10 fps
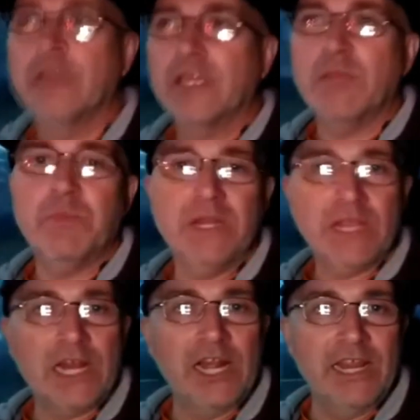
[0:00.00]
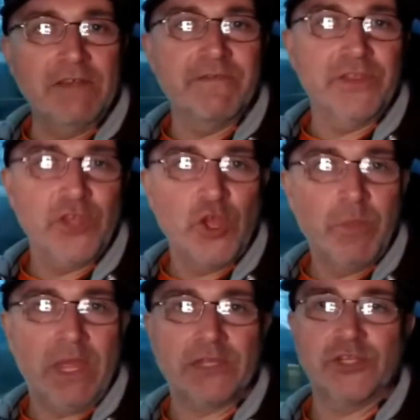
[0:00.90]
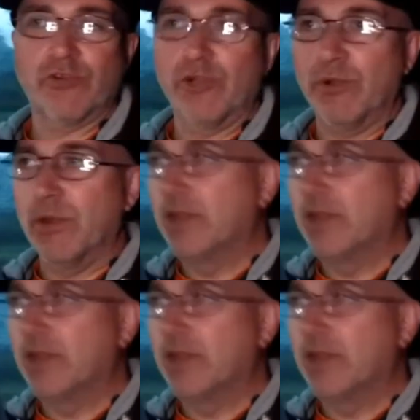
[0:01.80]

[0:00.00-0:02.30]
Keeping it clean for the Urbex crew.